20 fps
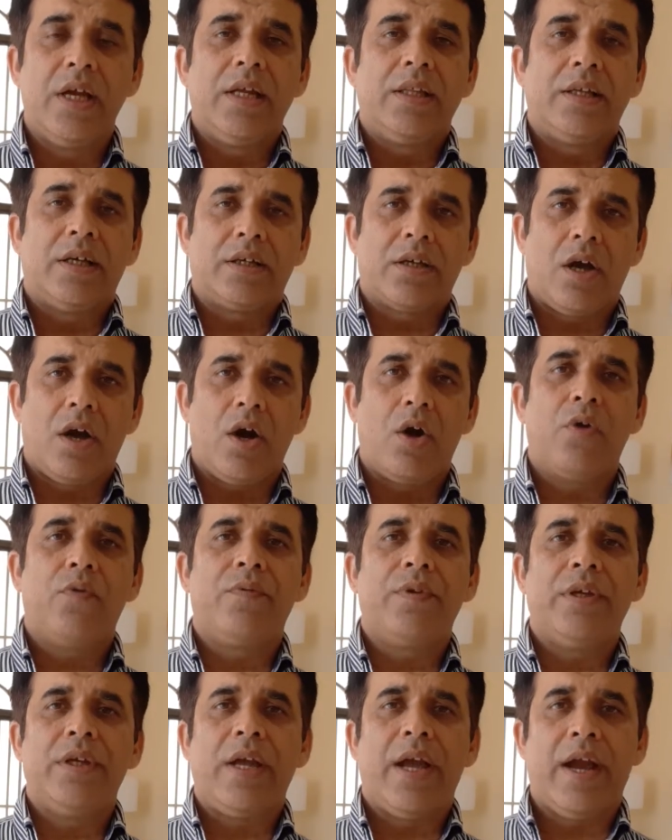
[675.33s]
that how
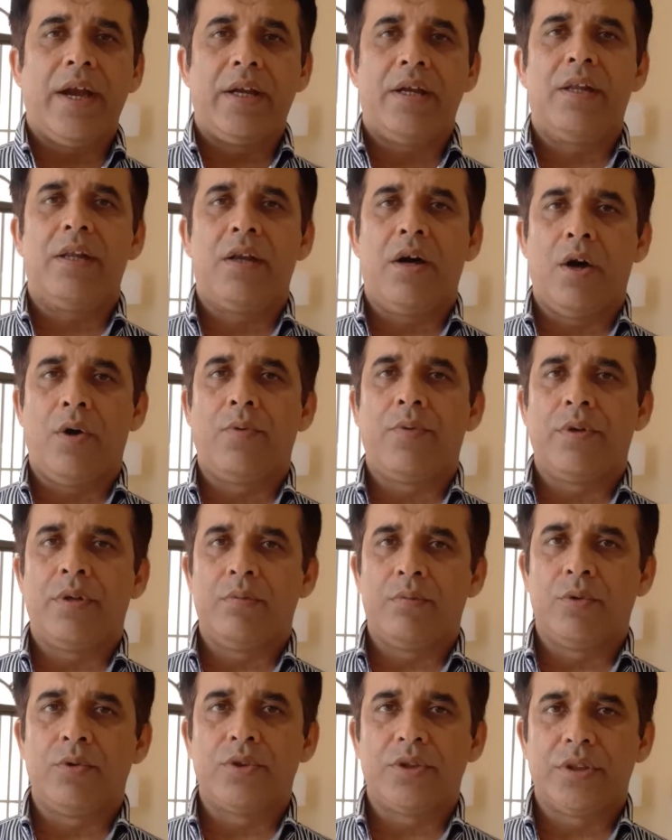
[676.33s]
we handle our
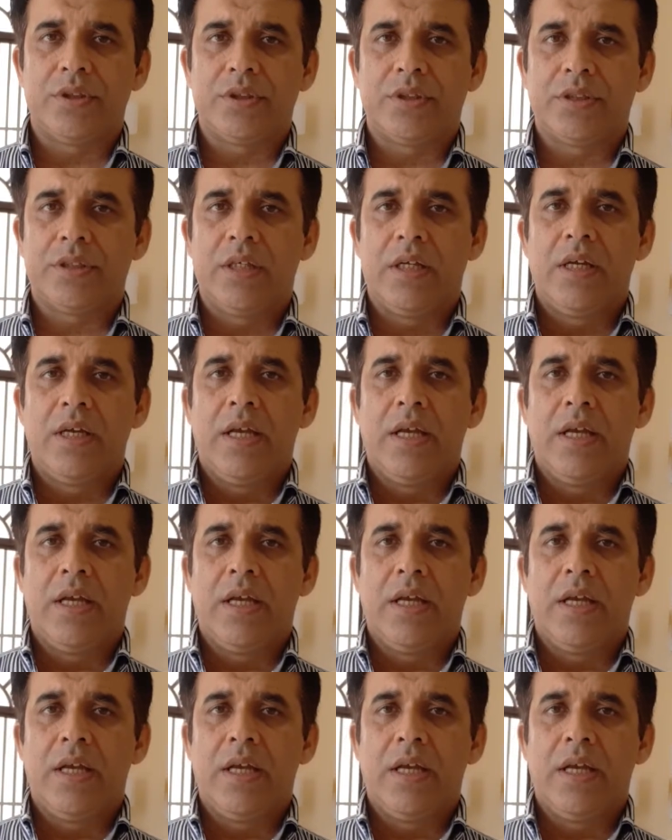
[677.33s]
emotions.